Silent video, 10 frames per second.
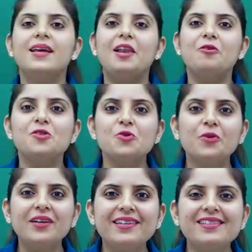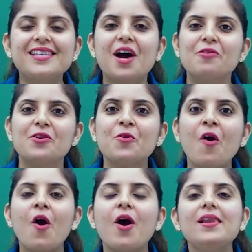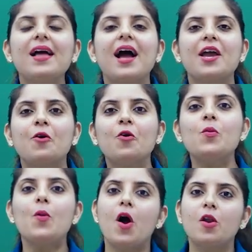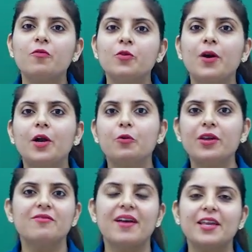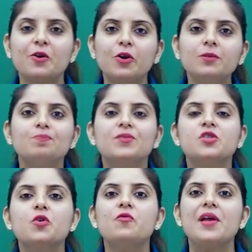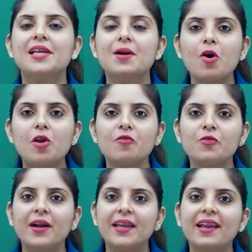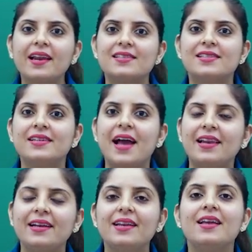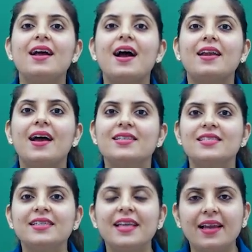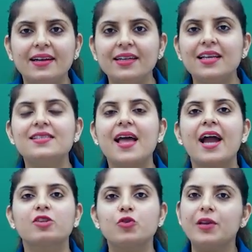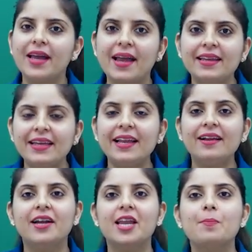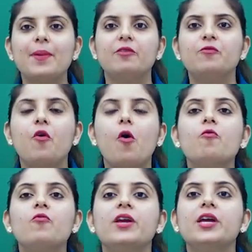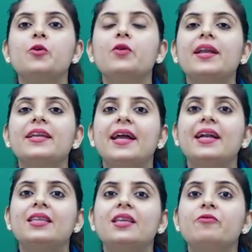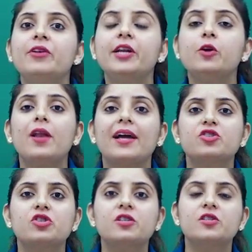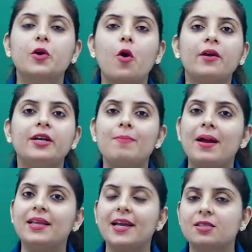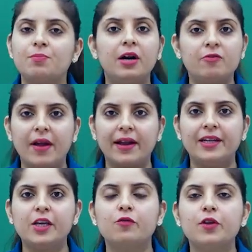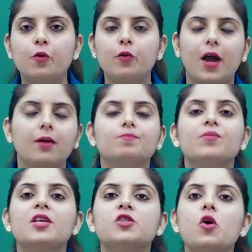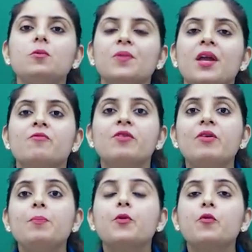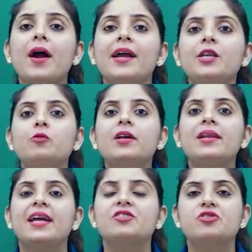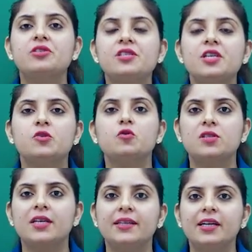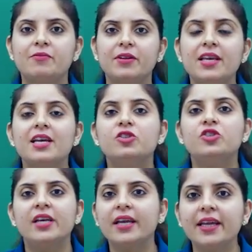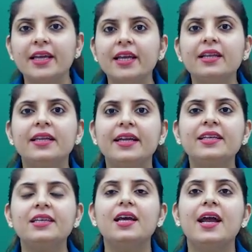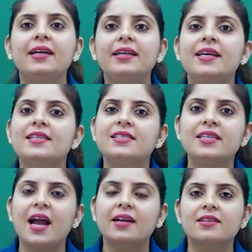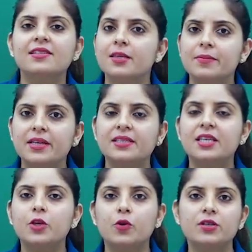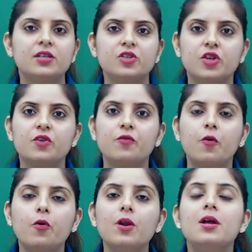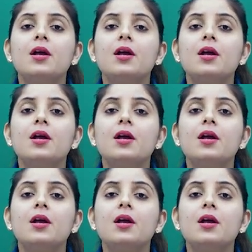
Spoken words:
Hello students, how are you all? I hope all of you are doing very good. So welcome all of you at an AriserTalent. AriserTalent is actually an e-learning platform where you can get the video lectures recorded by the expert faculty of the Kota. So we will provide you the lectures associated with JEE, NEET, NTSE and the CBSE you are searching for.